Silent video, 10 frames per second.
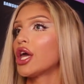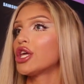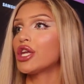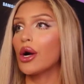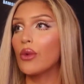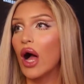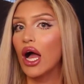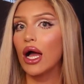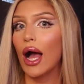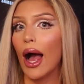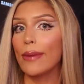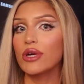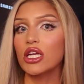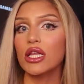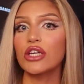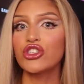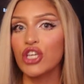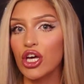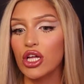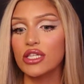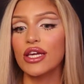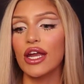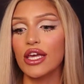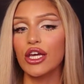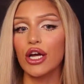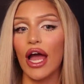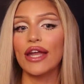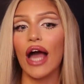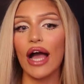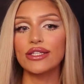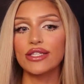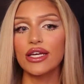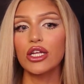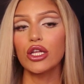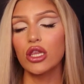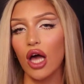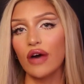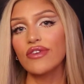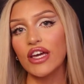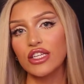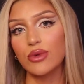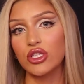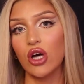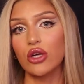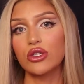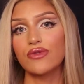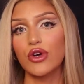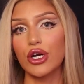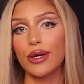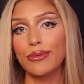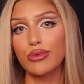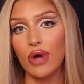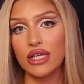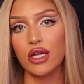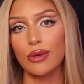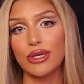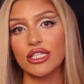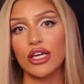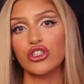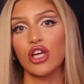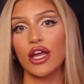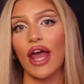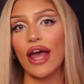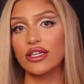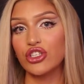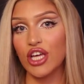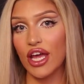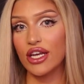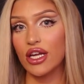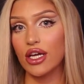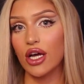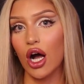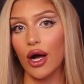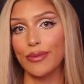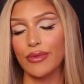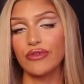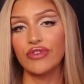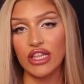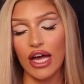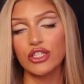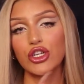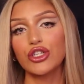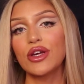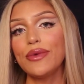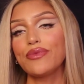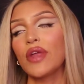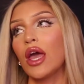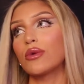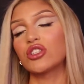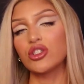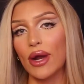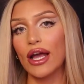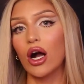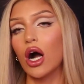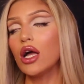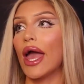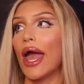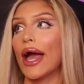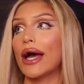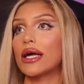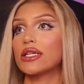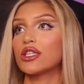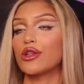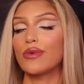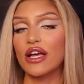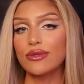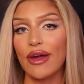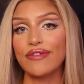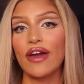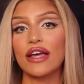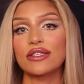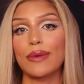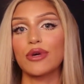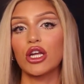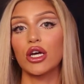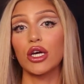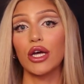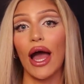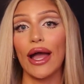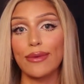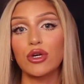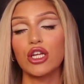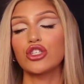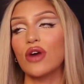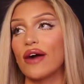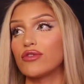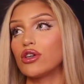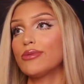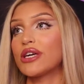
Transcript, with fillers: you know what, I'm gonna like chill and get it here. And I did love his results for breast augmentation and chin um, V-line surgery, which is what I got. And the rest of my face, I'm gonna, I am gonna travel